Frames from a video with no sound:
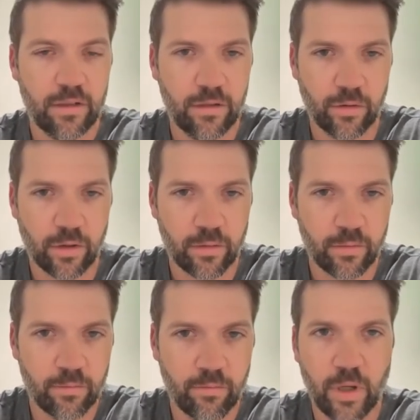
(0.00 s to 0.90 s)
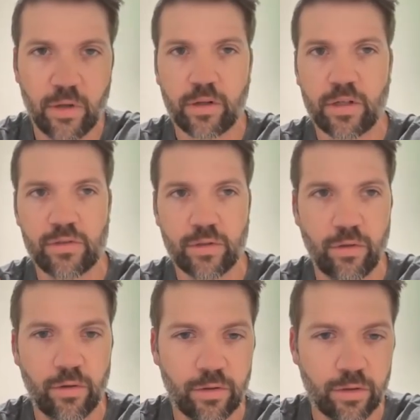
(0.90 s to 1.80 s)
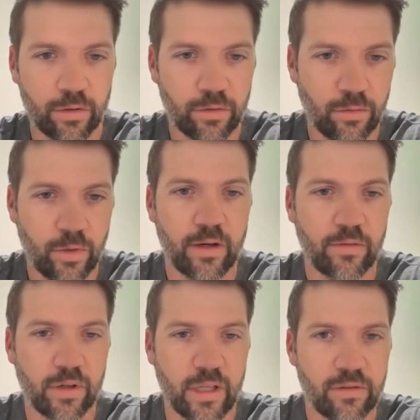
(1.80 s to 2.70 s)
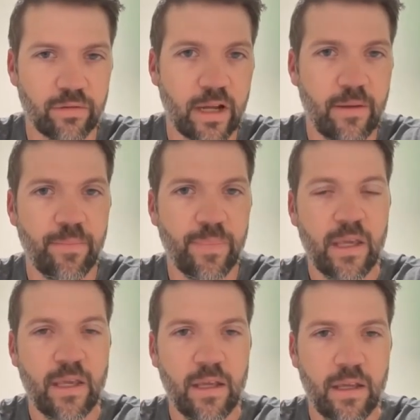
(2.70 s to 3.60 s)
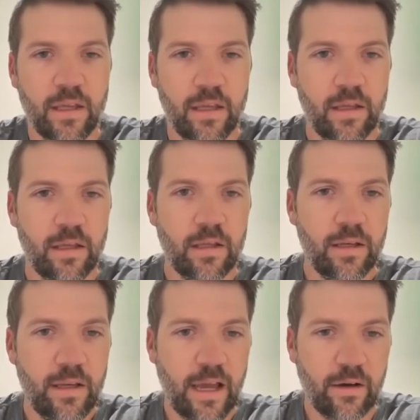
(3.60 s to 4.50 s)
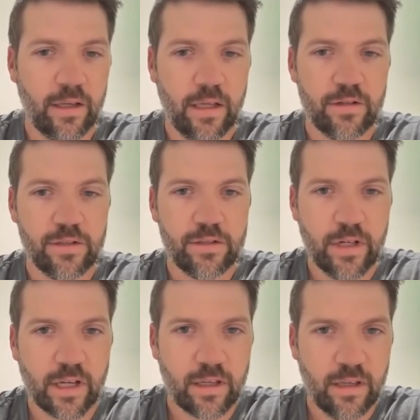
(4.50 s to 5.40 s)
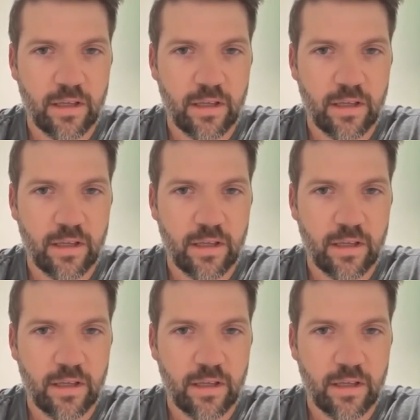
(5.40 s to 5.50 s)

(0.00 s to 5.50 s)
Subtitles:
your motor control, your whatever it is, right? Now, here's a trick.